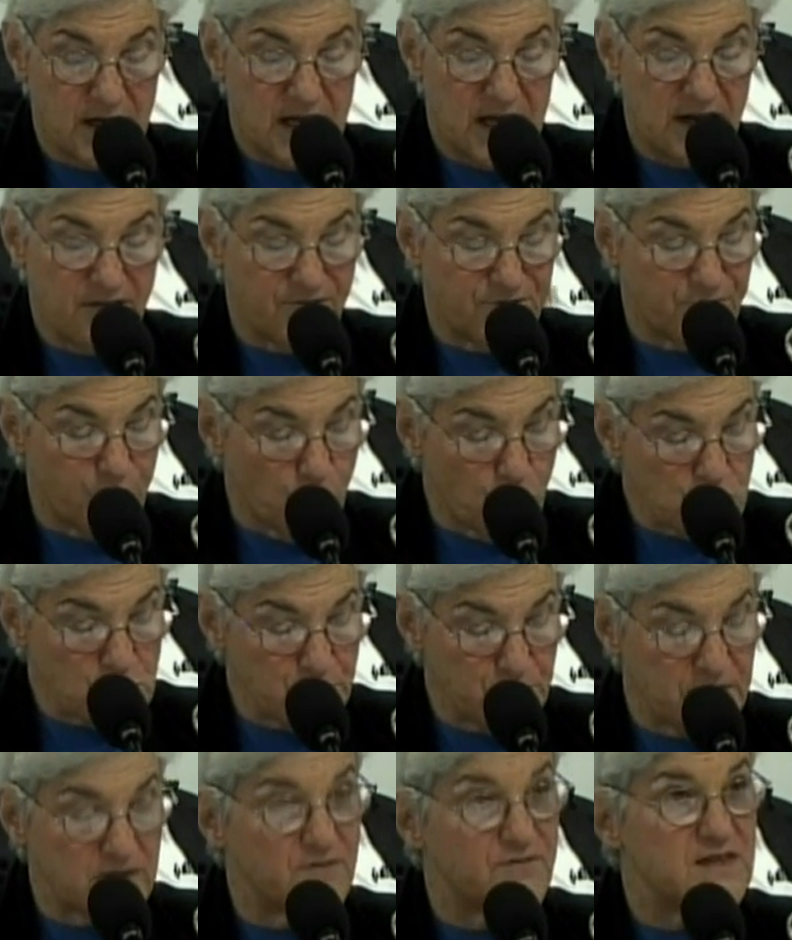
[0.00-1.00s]

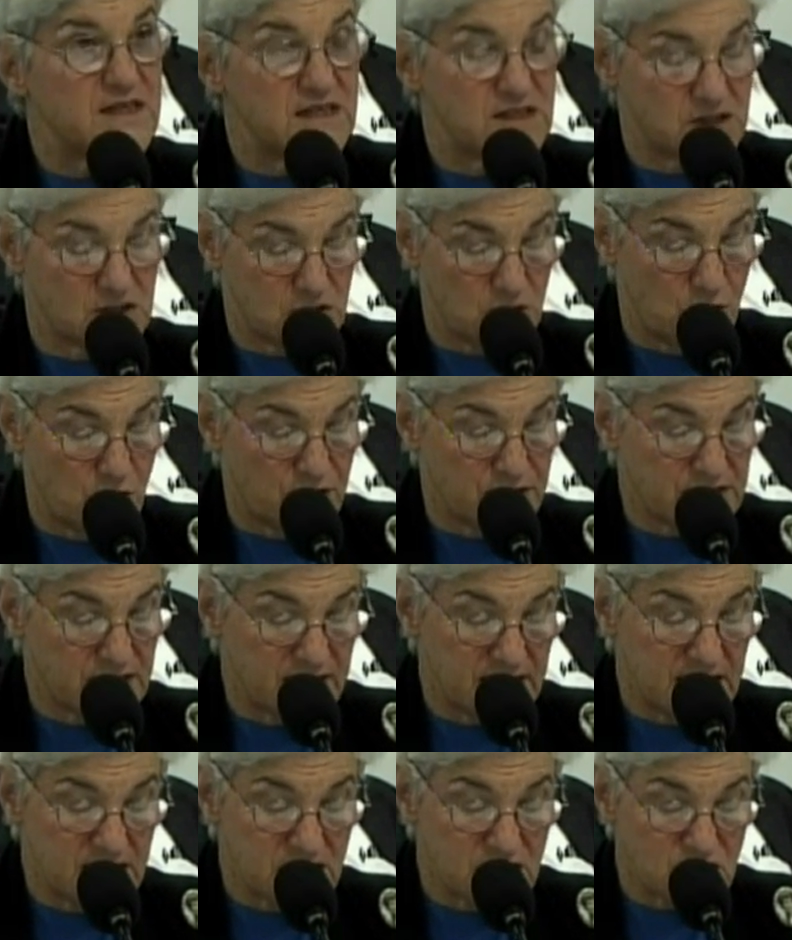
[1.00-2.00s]
Enforcement of these laws
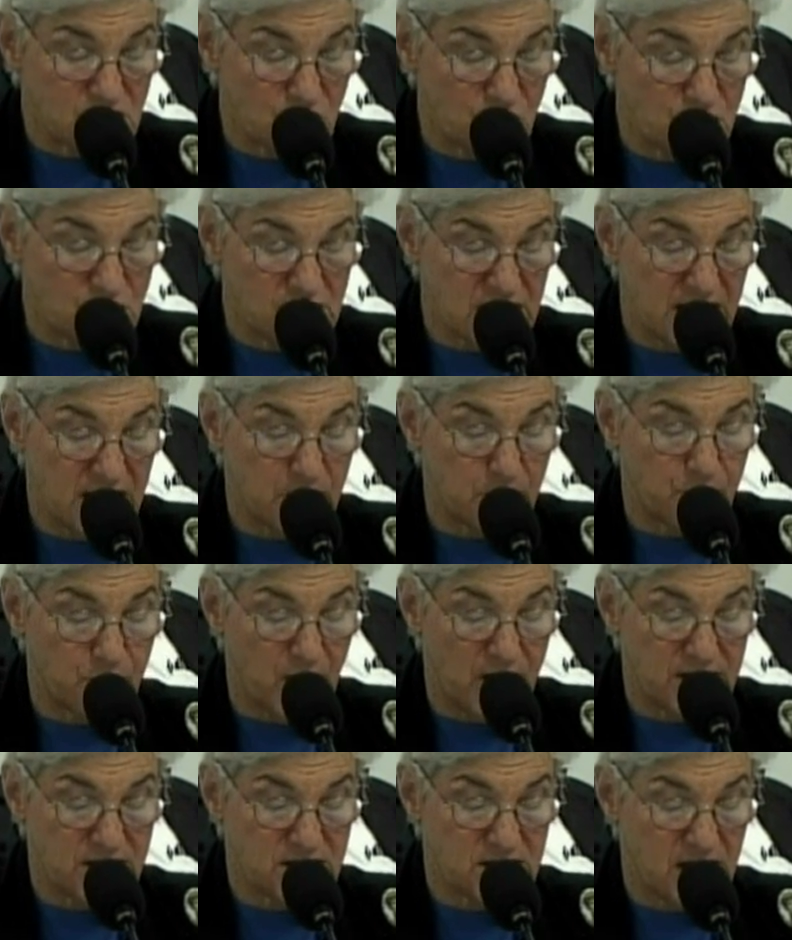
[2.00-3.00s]
and the associated
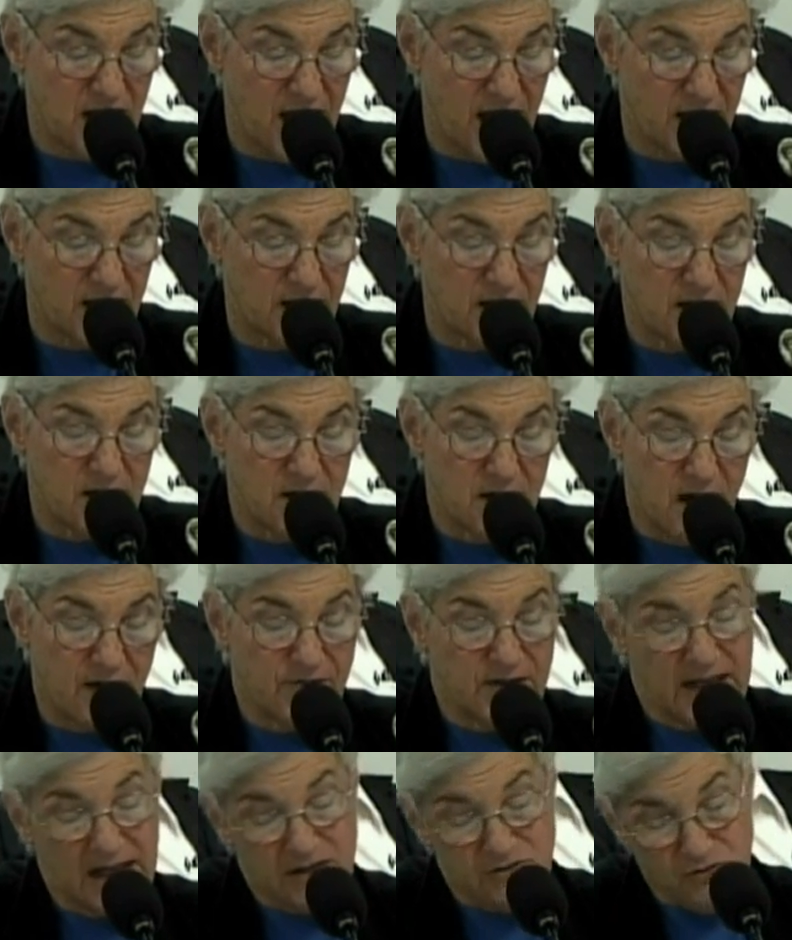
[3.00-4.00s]
price tag of
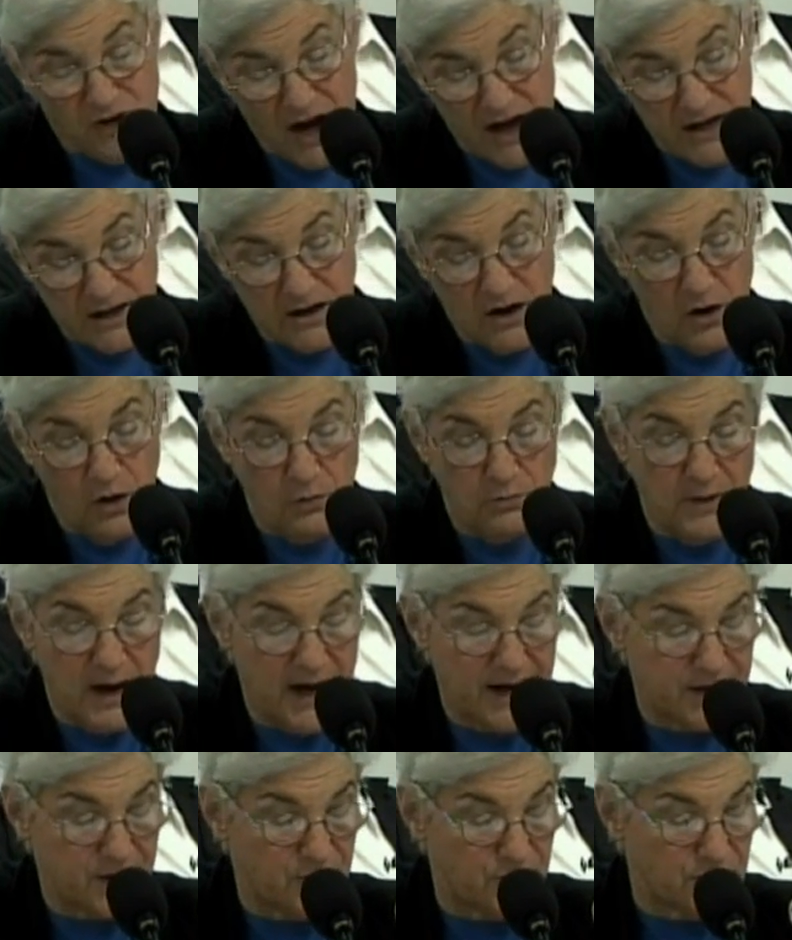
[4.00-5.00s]
electronic home
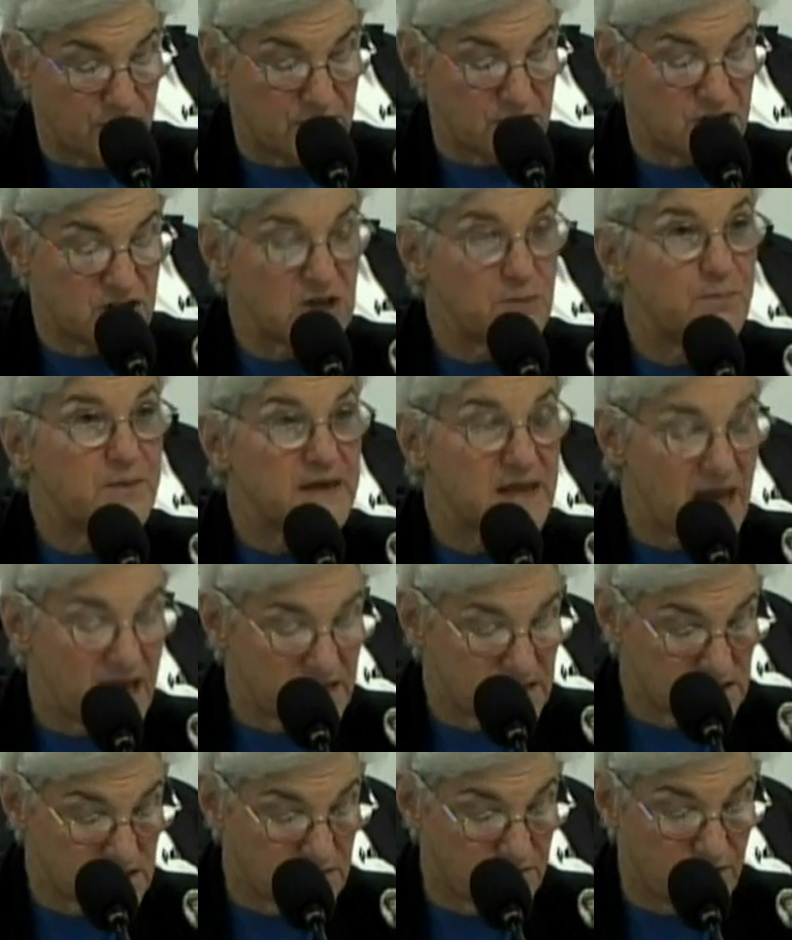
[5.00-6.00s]
monitoring,
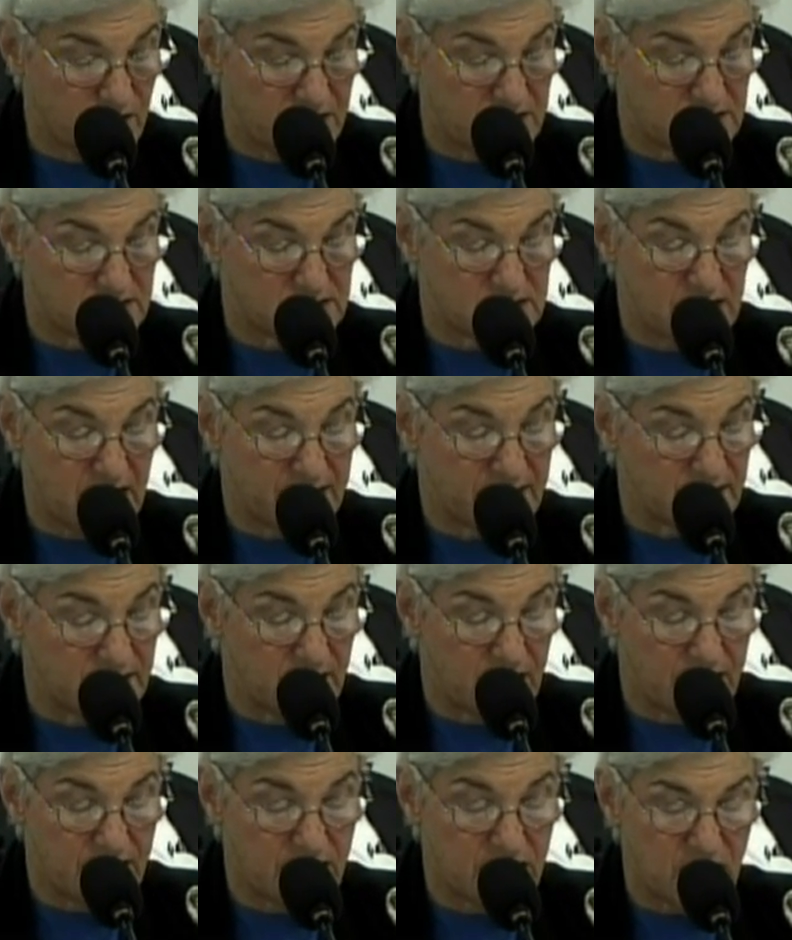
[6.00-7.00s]
GPS devices, and the
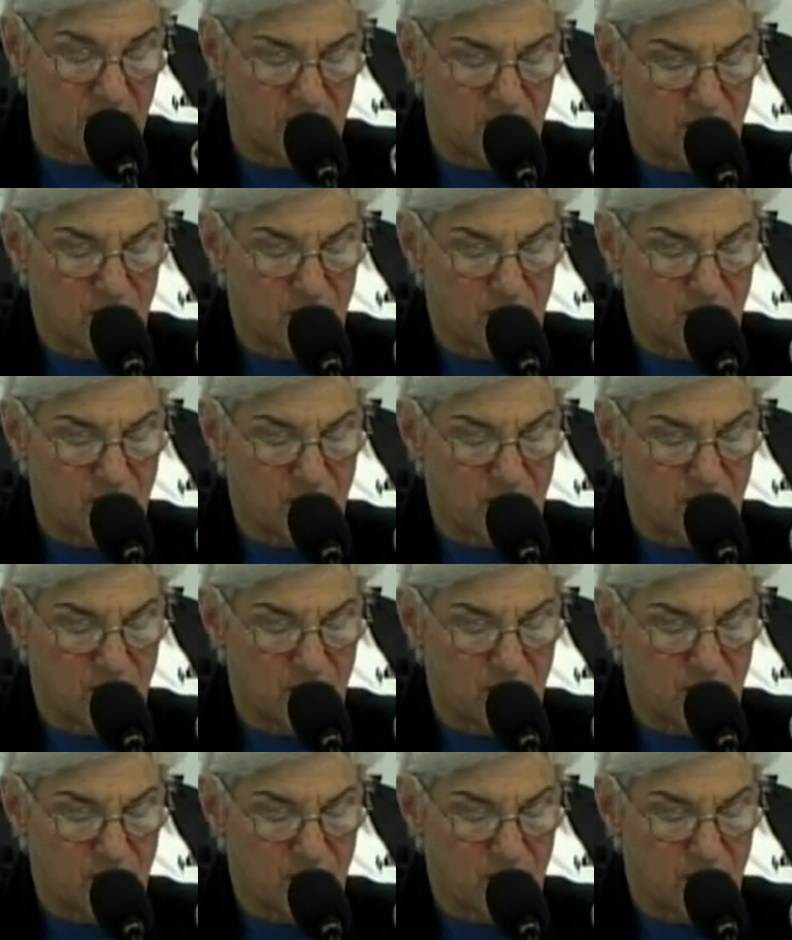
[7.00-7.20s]
like,